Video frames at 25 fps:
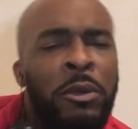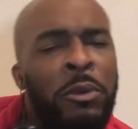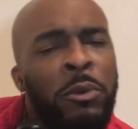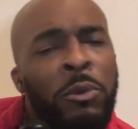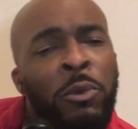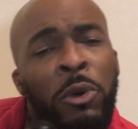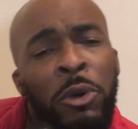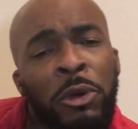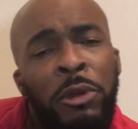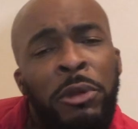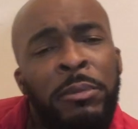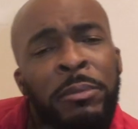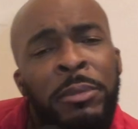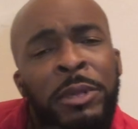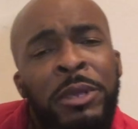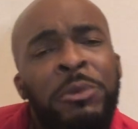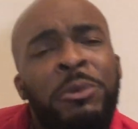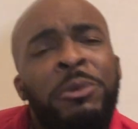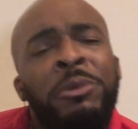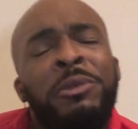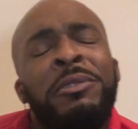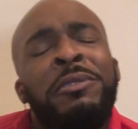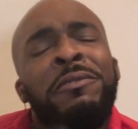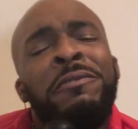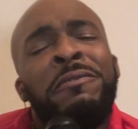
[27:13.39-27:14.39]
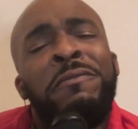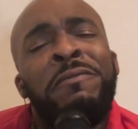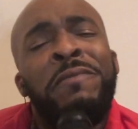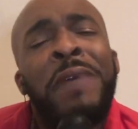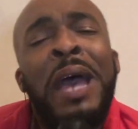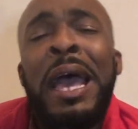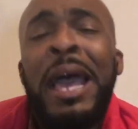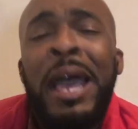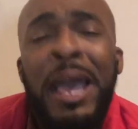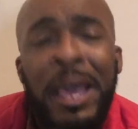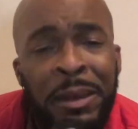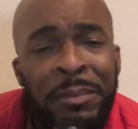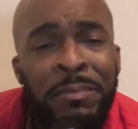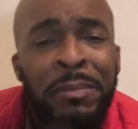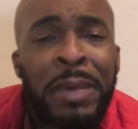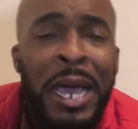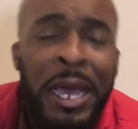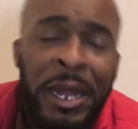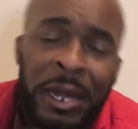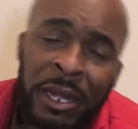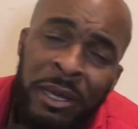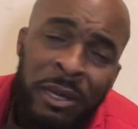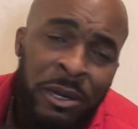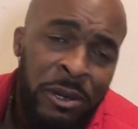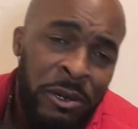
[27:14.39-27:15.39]
want to be with defined
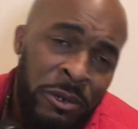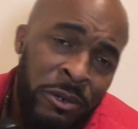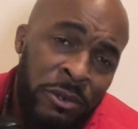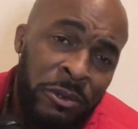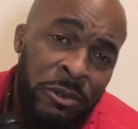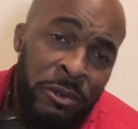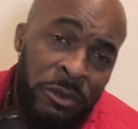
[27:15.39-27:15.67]
body hoes.